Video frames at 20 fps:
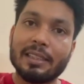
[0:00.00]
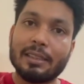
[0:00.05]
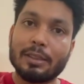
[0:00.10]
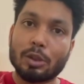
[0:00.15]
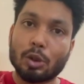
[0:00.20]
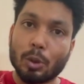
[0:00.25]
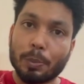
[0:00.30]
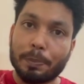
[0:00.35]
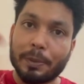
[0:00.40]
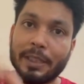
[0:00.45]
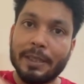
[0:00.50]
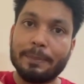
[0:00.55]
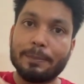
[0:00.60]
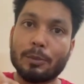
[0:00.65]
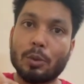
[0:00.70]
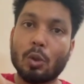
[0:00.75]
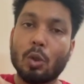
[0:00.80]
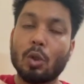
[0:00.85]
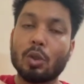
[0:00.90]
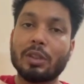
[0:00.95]
Supreme
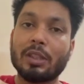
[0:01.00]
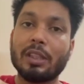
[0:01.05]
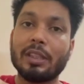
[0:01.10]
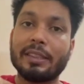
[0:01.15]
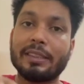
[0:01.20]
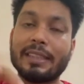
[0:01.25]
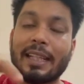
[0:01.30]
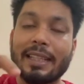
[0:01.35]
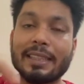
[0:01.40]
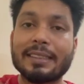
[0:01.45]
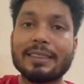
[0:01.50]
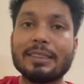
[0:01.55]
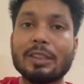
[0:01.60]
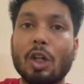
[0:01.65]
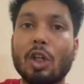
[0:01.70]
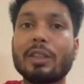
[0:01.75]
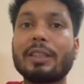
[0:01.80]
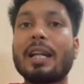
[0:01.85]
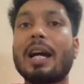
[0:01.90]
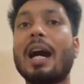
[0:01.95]
Court does
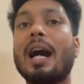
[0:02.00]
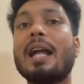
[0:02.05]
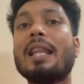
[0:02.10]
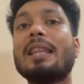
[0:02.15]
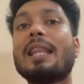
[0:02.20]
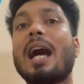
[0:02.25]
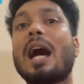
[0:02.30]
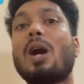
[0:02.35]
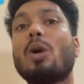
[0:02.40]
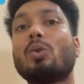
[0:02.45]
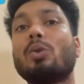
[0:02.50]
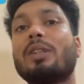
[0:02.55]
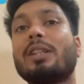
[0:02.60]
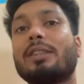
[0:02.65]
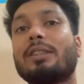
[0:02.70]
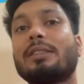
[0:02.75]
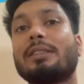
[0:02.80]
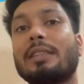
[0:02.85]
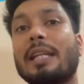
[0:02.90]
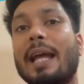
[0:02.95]
not allow
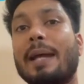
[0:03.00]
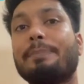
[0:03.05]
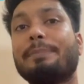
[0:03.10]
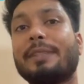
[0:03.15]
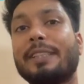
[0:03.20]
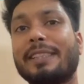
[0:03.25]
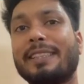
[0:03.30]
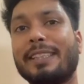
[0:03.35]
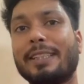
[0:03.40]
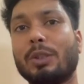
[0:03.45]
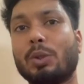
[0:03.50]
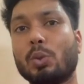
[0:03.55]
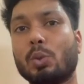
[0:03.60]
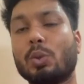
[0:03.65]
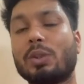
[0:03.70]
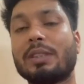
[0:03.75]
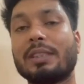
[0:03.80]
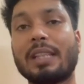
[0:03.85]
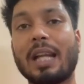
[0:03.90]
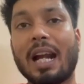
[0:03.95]
the MCC to
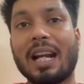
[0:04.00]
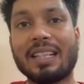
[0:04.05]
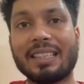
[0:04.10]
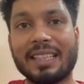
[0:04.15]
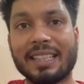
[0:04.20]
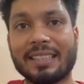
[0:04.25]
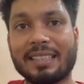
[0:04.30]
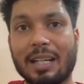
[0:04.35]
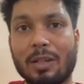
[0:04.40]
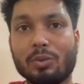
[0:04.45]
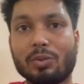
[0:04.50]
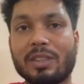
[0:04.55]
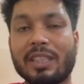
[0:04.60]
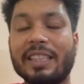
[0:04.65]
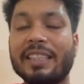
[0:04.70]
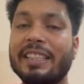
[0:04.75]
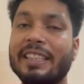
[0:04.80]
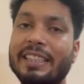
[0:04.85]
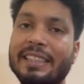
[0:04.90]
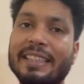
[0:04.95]
start the
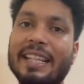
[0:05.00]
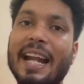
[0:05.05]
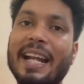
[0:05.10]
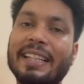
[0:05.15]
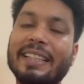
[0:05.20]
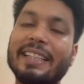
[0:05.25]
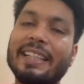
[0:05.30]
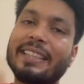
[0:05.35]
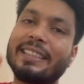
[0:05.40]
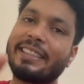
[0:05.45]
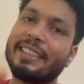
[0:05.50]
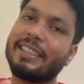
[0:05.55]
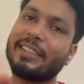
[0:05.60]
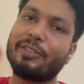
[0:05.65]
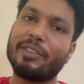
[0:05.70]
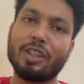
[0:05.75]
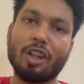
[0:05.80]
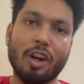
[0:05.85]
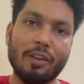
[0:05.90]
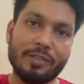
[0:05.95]
counseling, in that case it
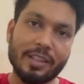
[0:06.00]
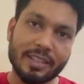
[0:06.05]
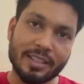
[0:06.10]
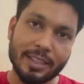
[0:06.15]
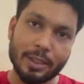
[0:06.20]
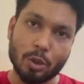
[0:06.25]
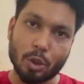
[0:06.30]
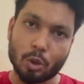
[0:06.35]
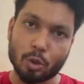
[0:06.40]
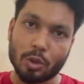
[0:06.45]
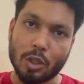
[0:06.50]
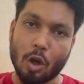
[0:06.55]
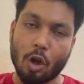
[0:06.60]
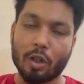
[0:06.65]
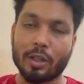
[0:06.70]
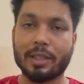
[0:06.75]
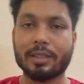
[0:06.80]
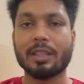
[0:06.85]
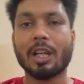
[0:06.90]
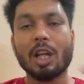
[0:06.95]
will obviously go to the August.